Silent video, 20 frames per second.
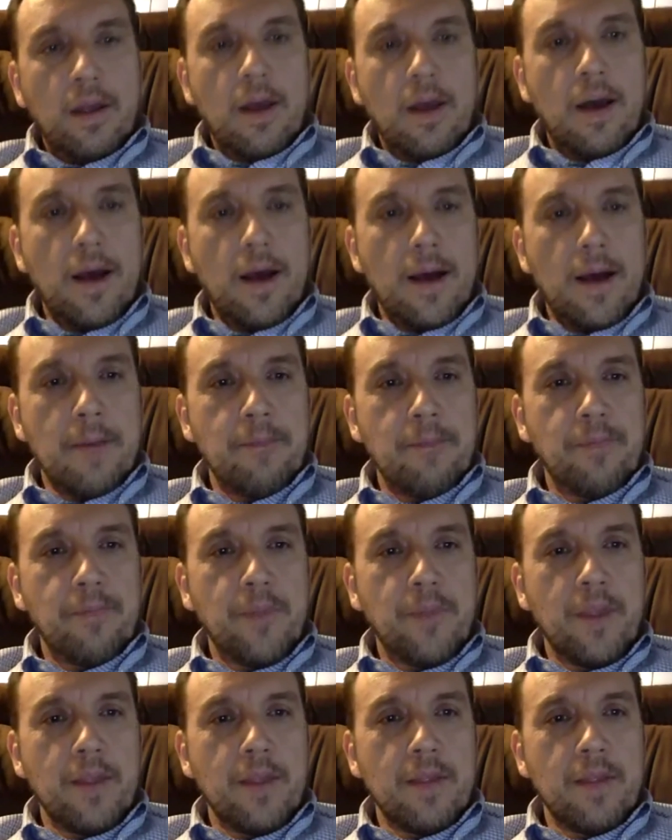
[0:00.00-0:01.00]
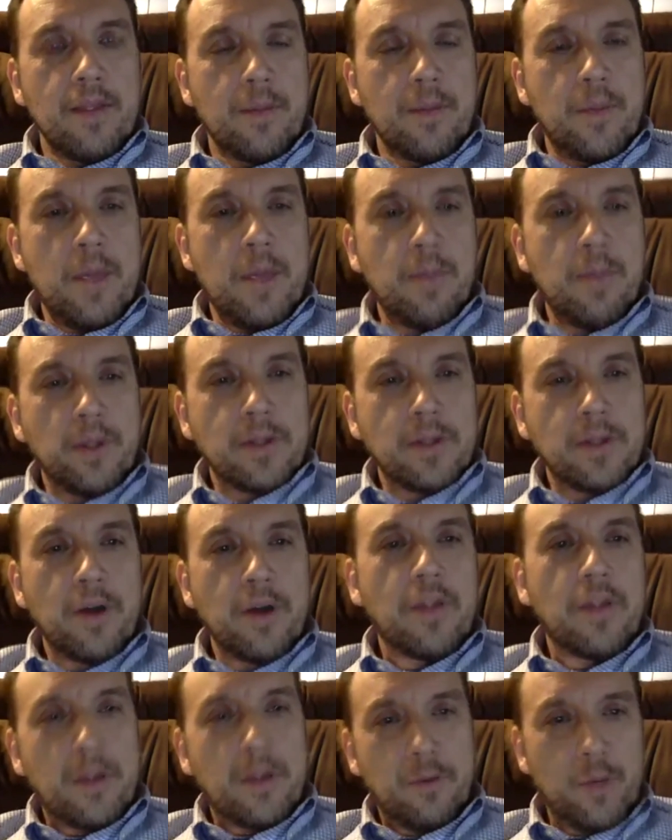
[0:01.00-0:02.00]
the people know
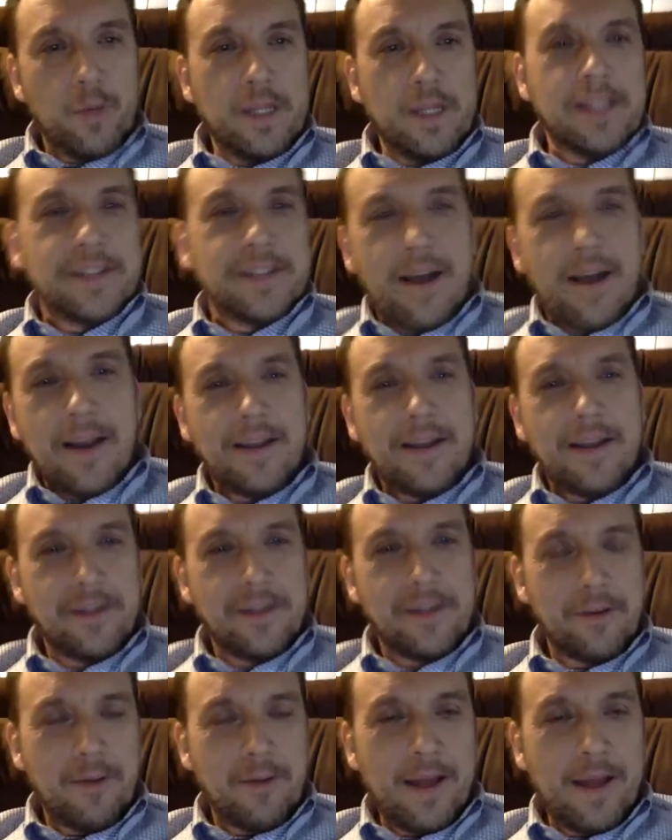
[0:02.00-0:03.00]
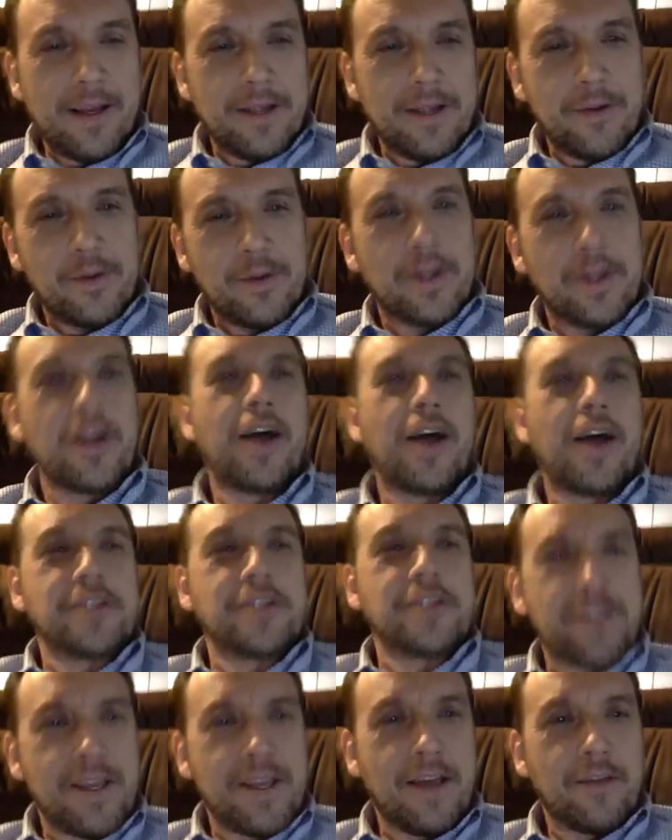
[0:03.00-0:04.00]
that they're really talking to the credit union, not
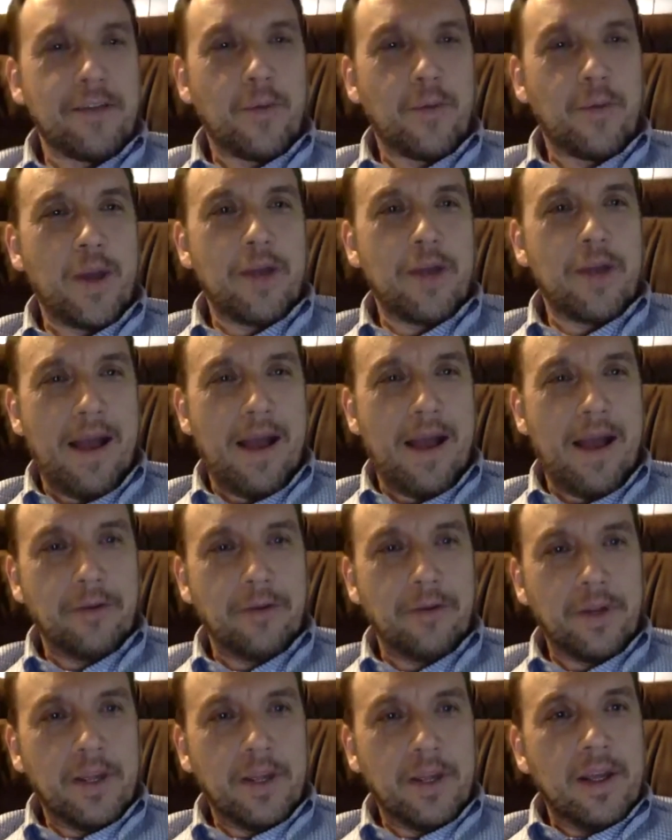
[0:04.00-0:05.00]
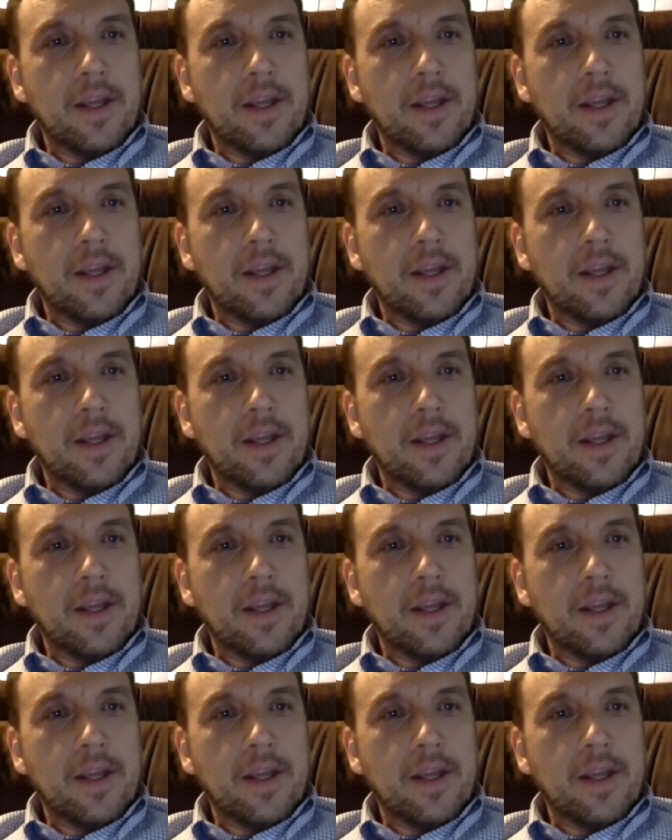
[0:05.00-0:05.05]
just the other way around.